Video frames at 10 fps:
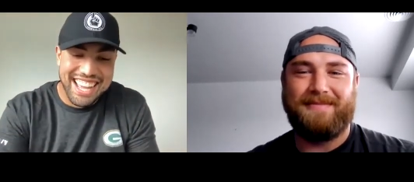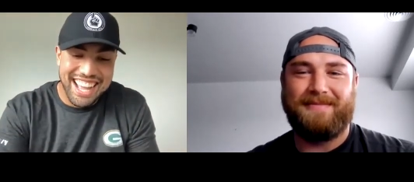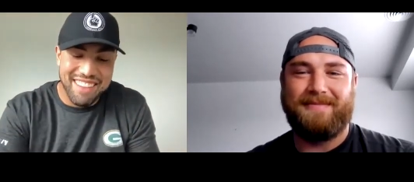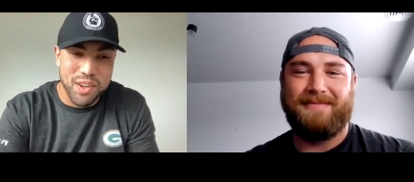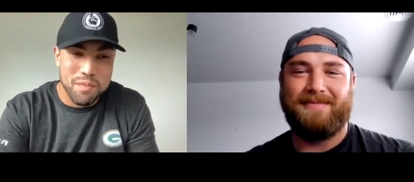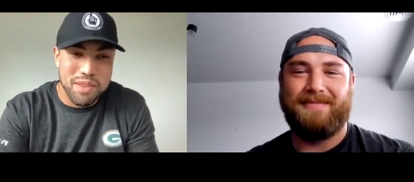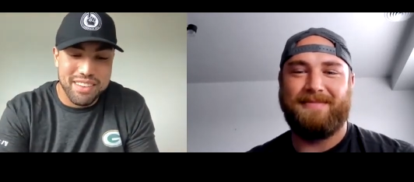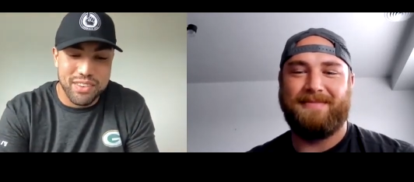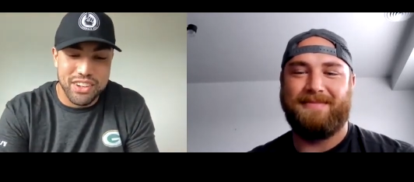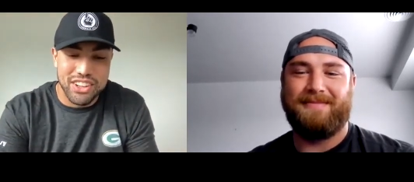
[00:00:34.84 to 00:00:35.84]
Speaker 1: I've known
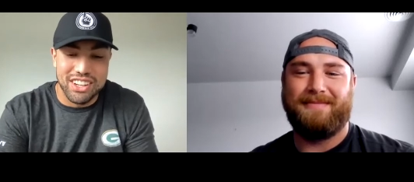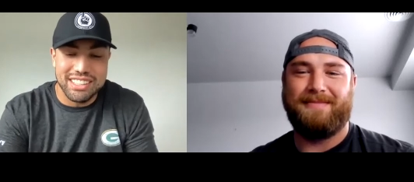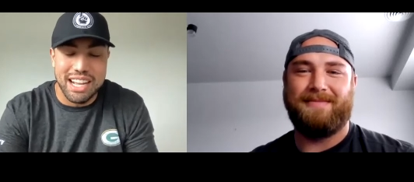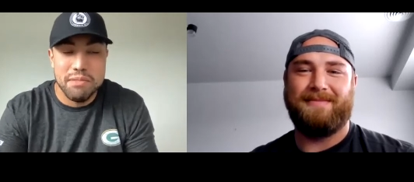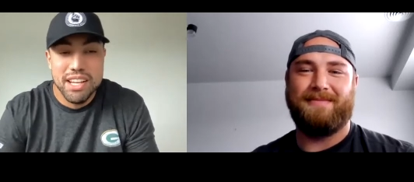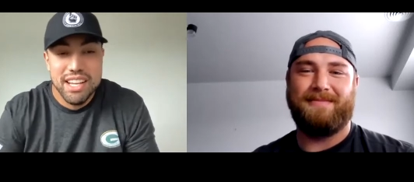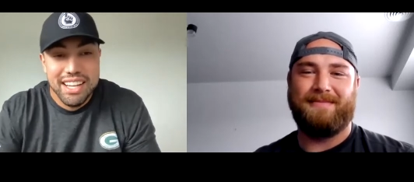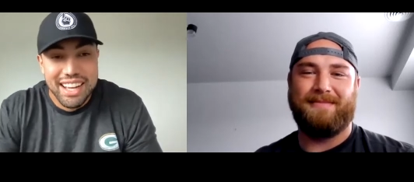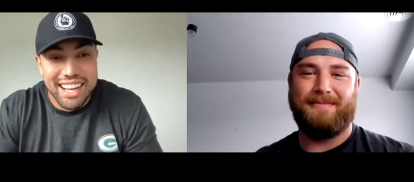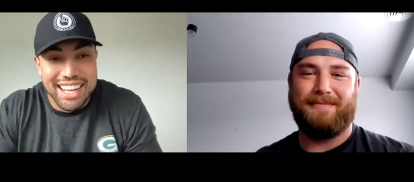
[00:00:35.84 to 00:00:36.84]
Ben for a long time.
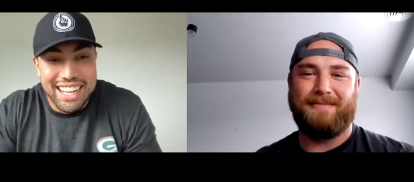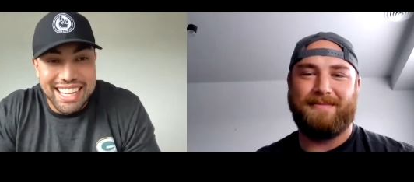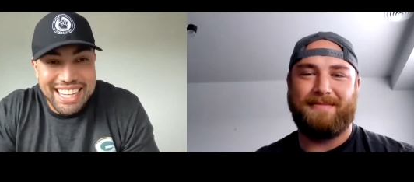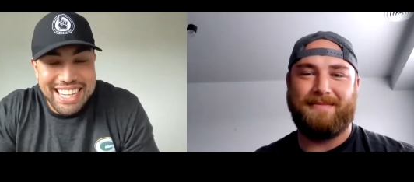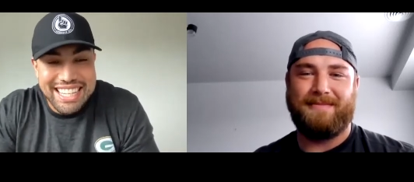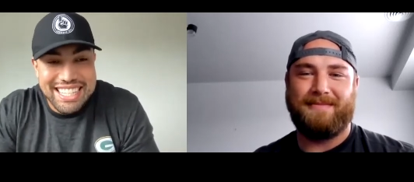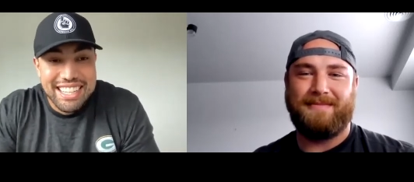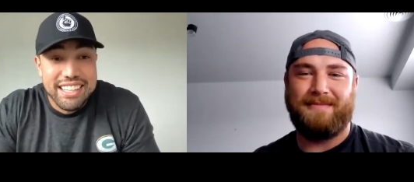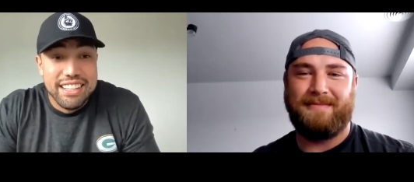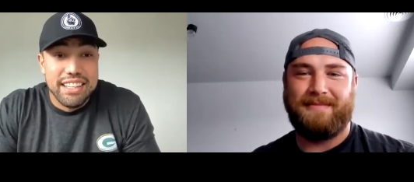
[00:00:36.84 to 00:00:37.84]
Uh, he's
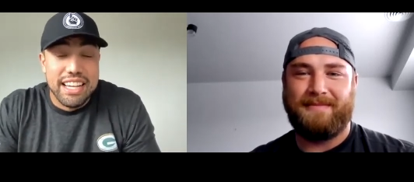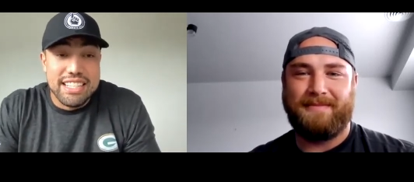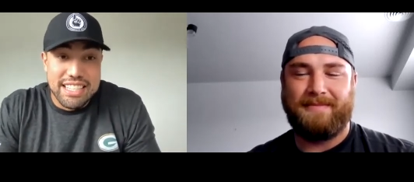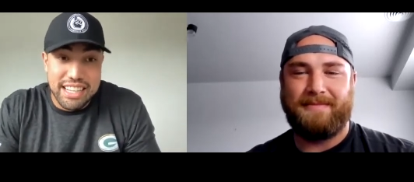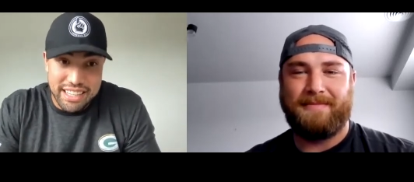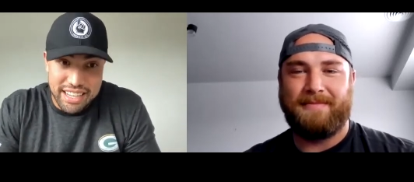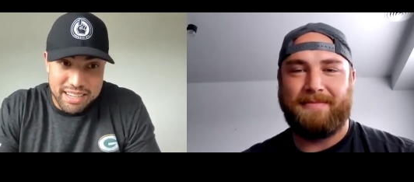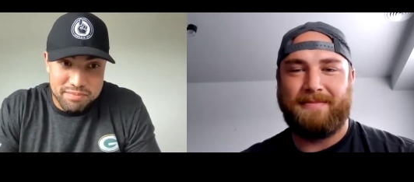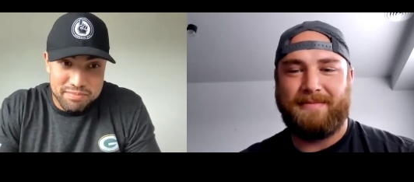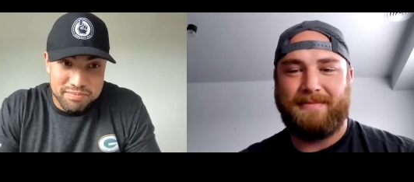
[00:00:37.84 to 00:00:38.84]
his
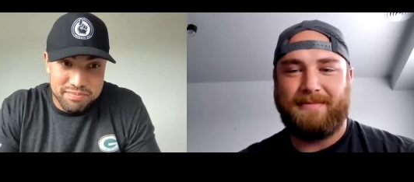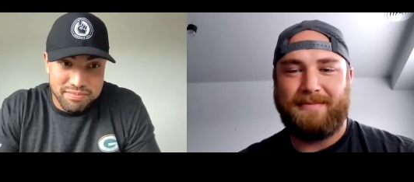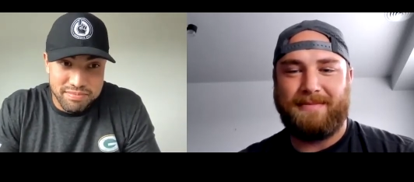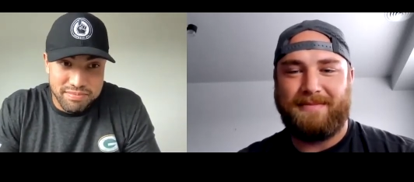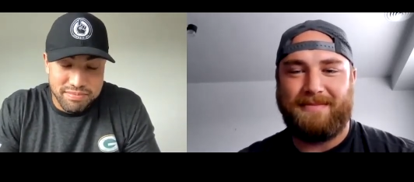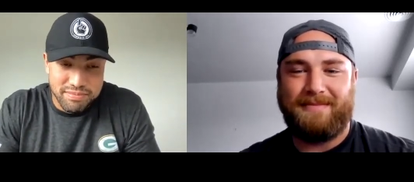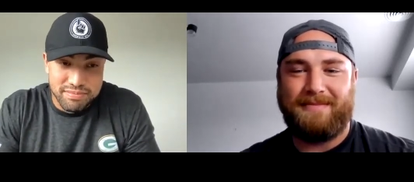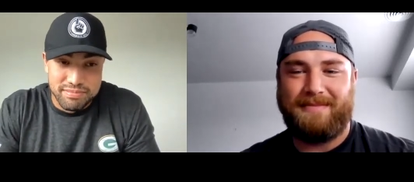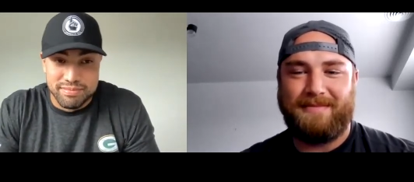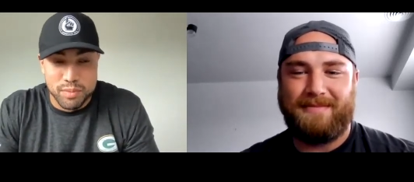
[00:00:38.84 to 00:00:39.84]
nickname,
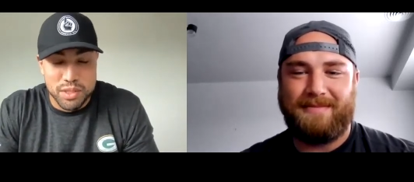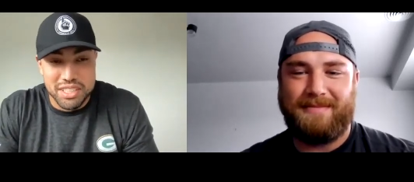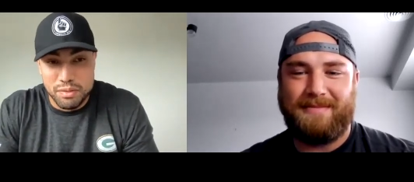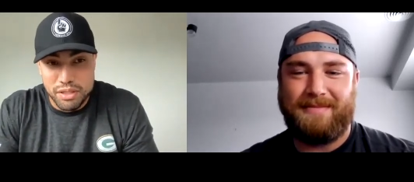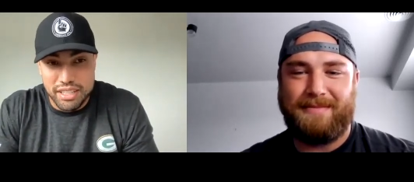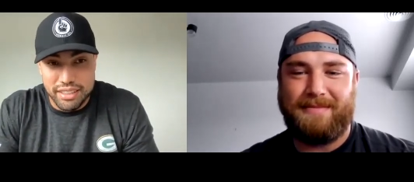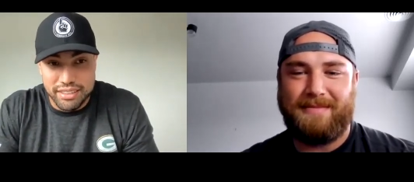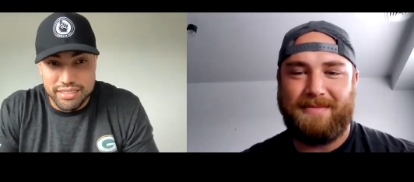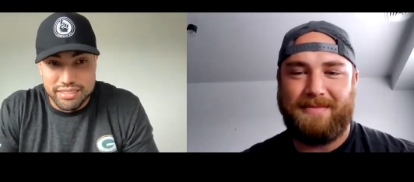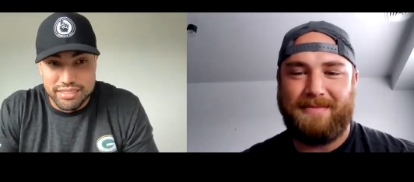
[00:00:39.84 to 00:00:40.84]
which is
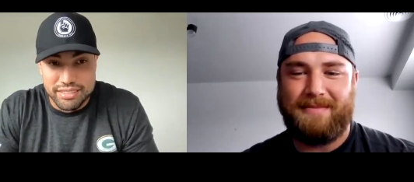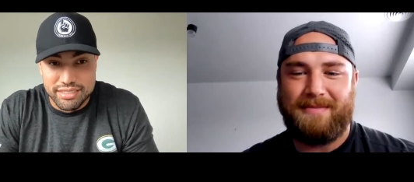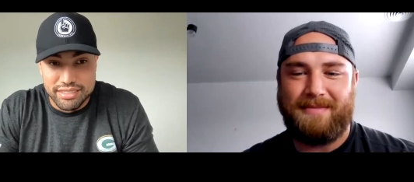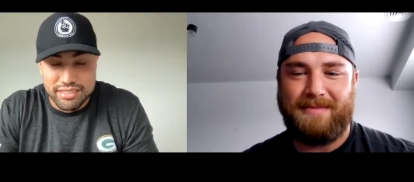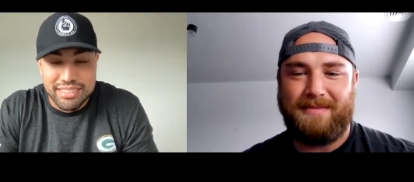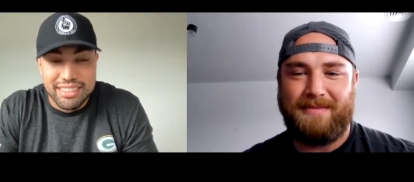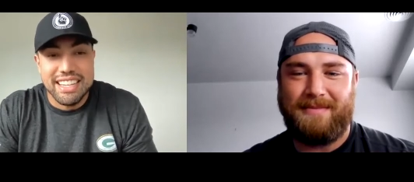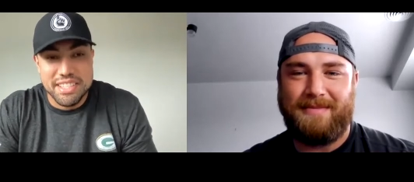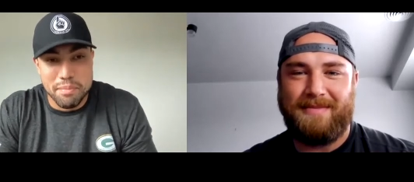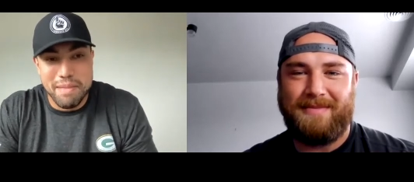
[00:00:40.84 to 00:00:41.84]
fitting,
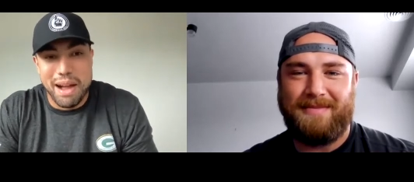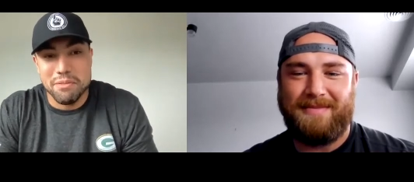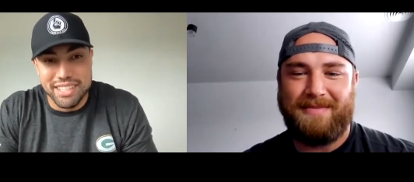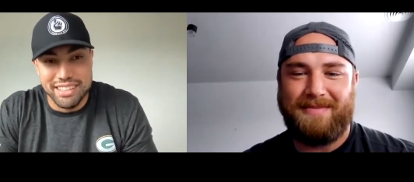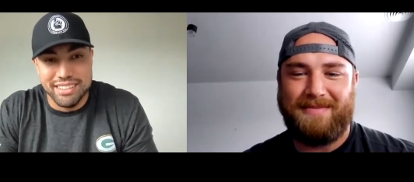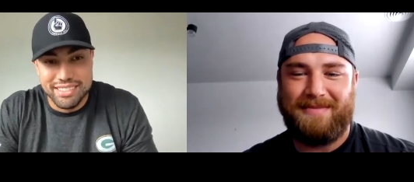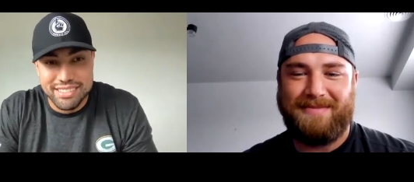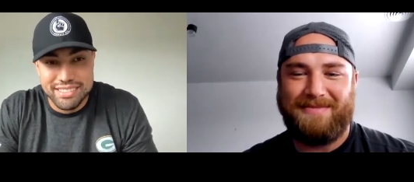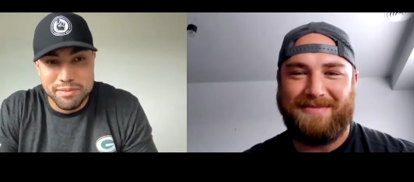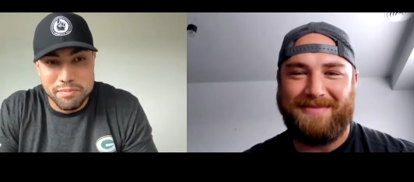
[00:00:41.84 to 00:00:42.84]
is the mountain
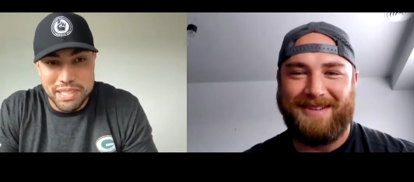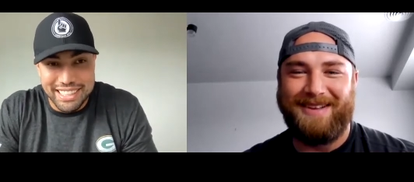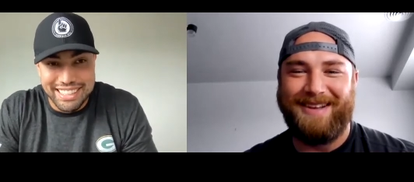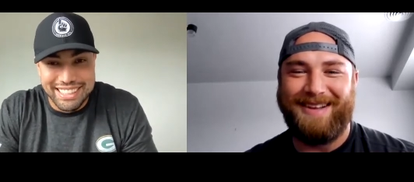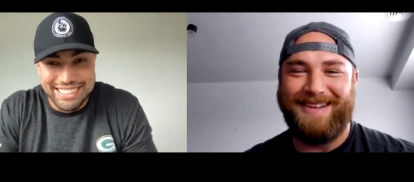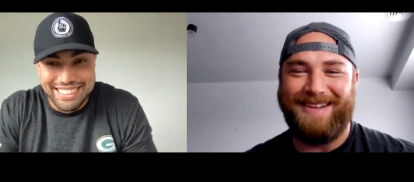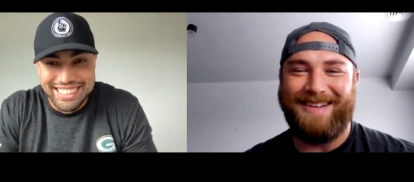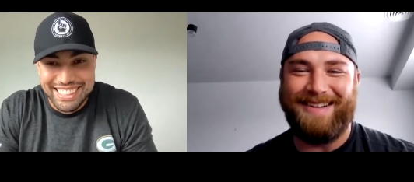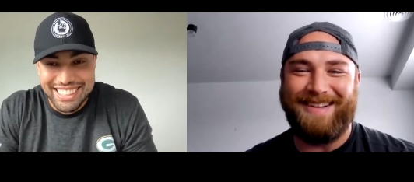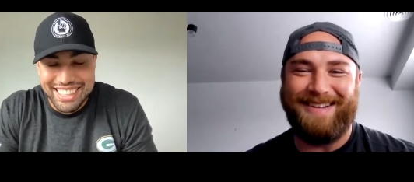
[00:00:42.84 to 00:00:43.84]
because
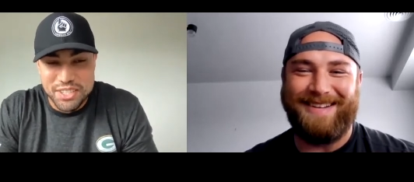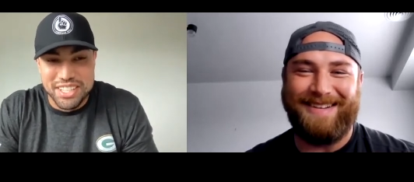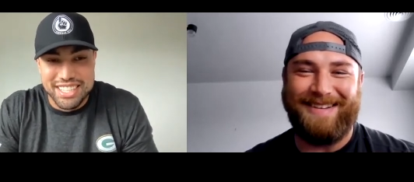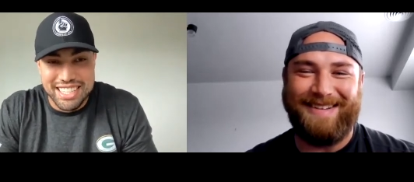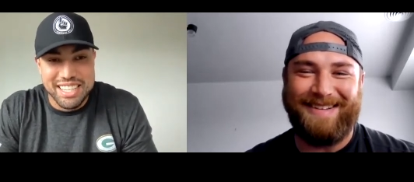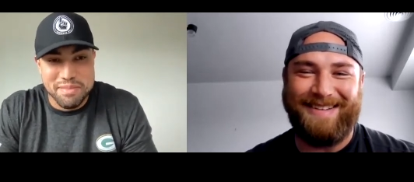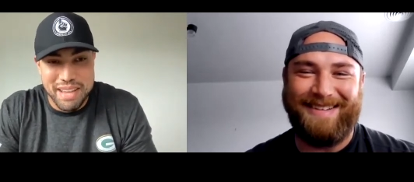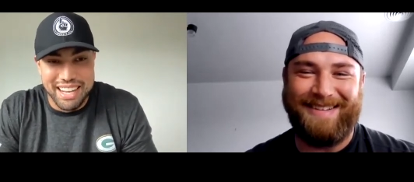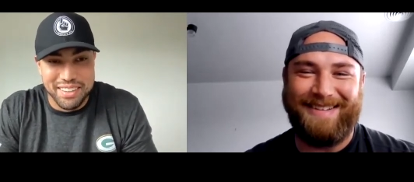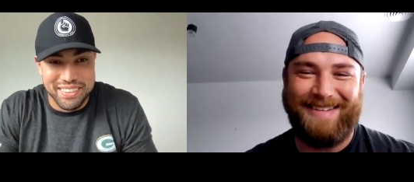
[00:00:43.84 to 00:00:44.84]
you see this
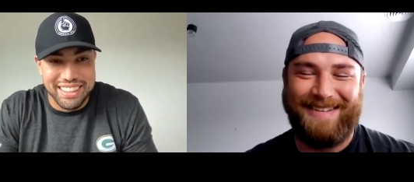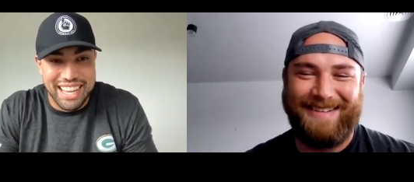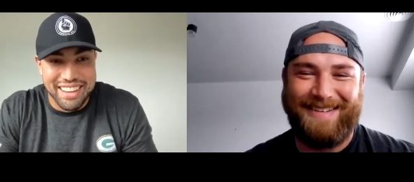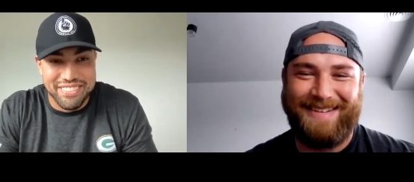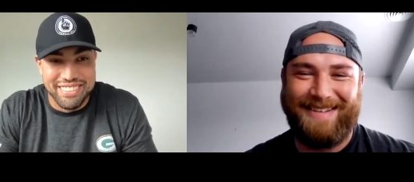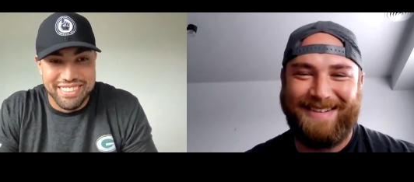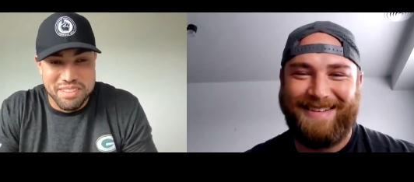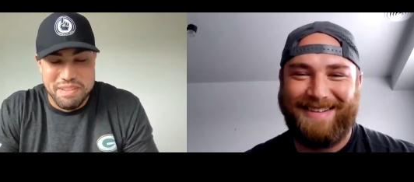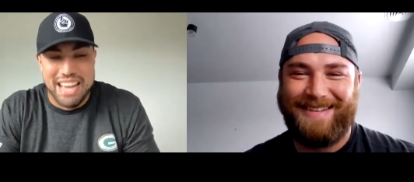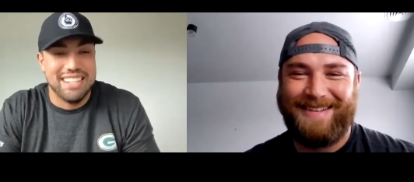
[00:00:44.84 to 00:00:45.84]
man in real life.
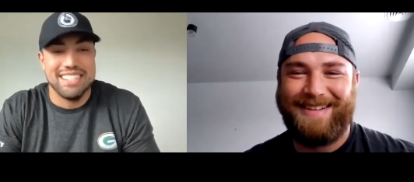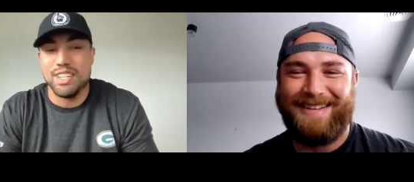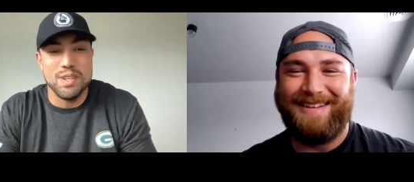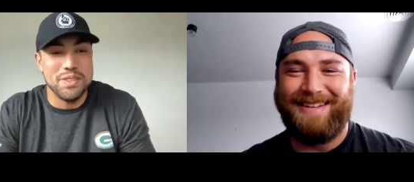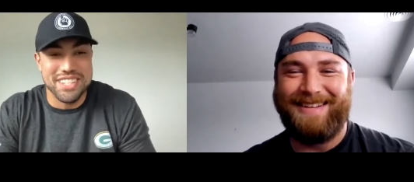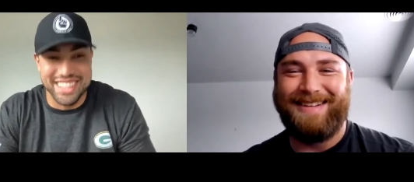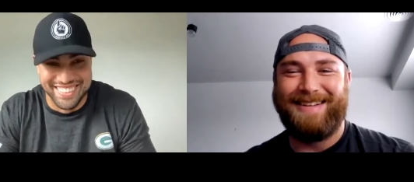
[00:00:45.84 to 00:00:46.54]
The man is huge.